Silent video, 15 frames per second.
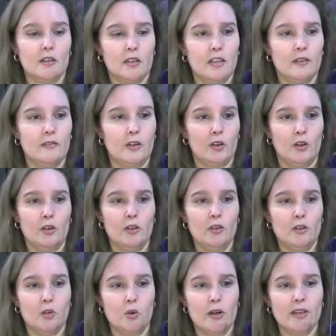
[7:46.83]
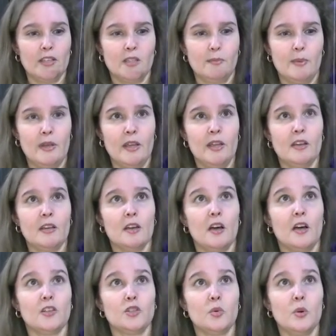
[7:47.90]
give it a good quick spin,
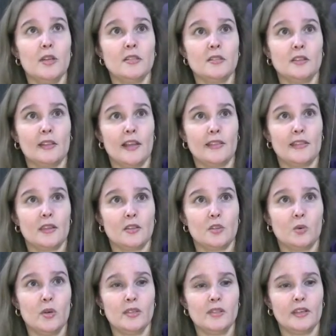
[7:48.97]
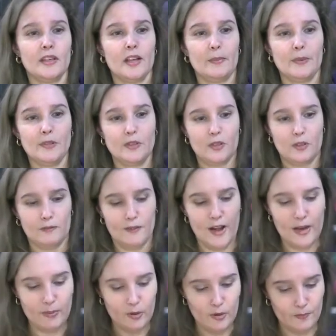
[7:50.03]
a twist, let the twist get up into the
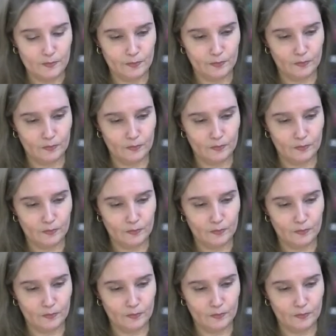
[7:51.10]
fiber,